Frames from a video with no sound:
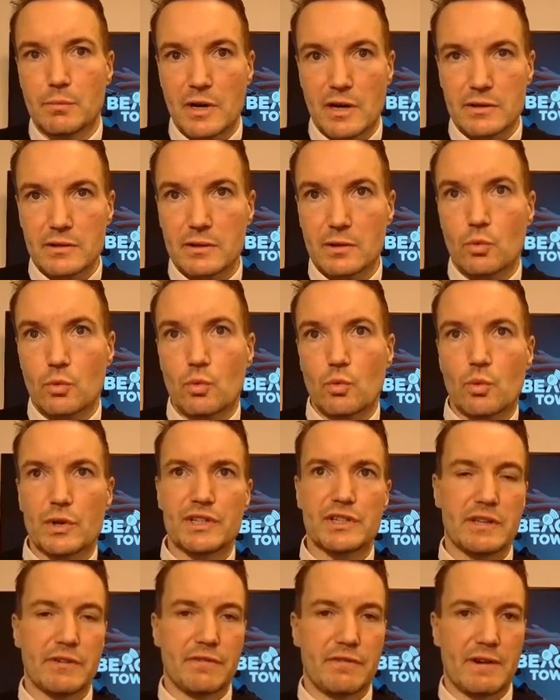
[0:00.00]
model,
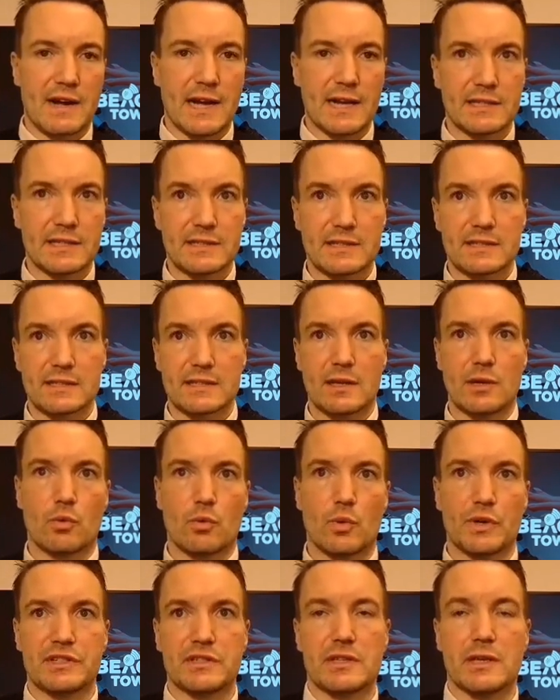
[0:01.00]
which defines
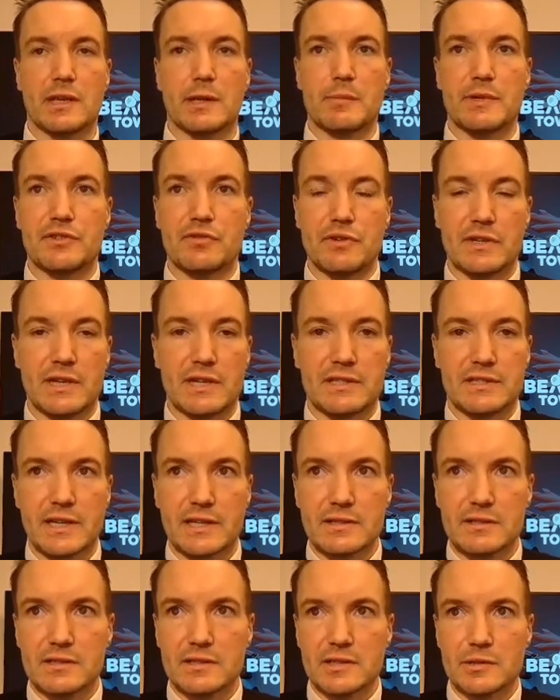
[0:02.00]
which telemetry
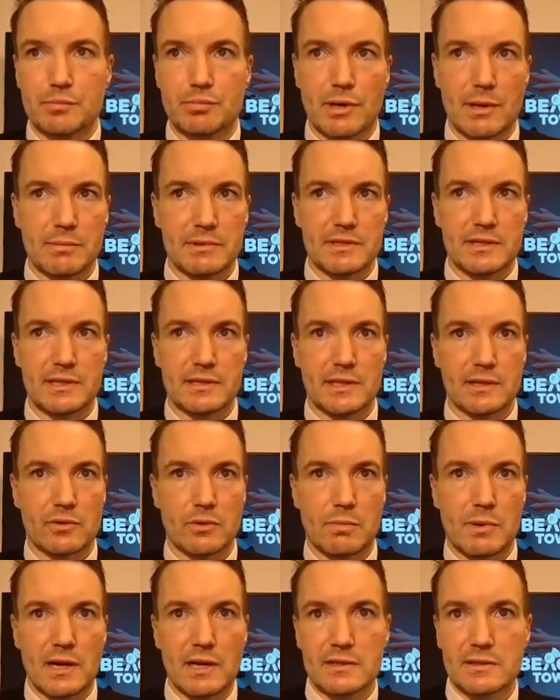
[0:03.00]
signals, properties and
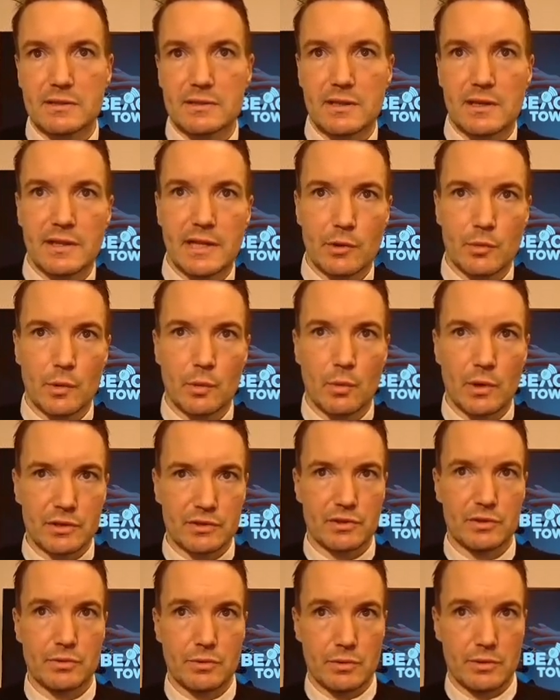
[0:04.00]
commands that we want
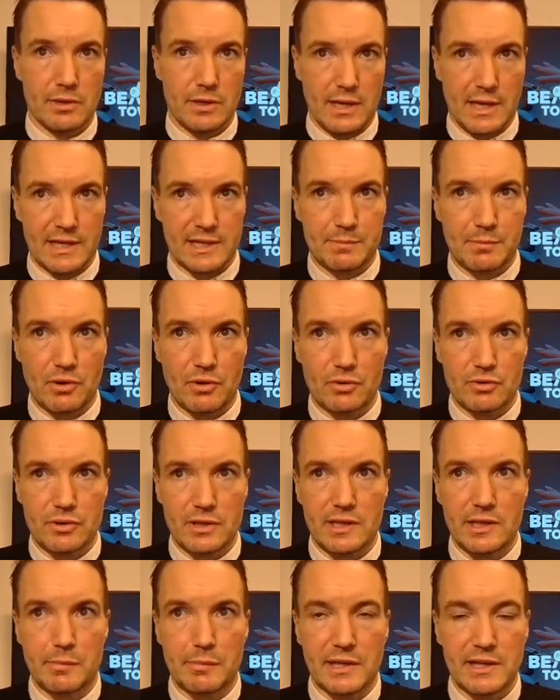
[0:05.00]
to expose
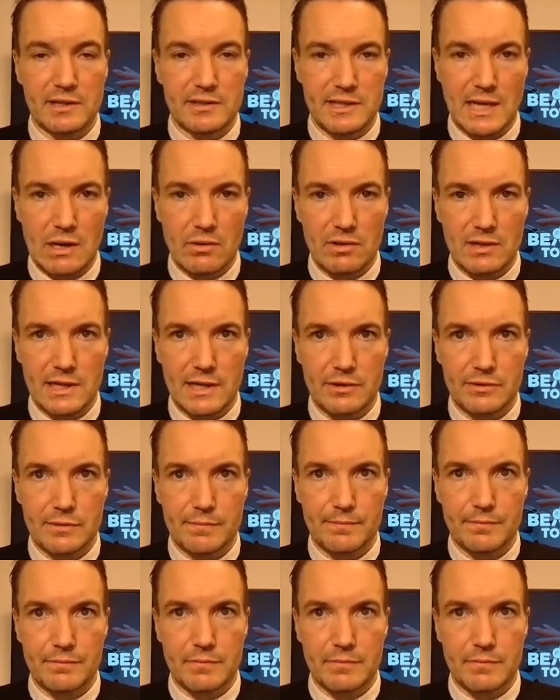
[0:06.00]
in the Beacon Tower cloud.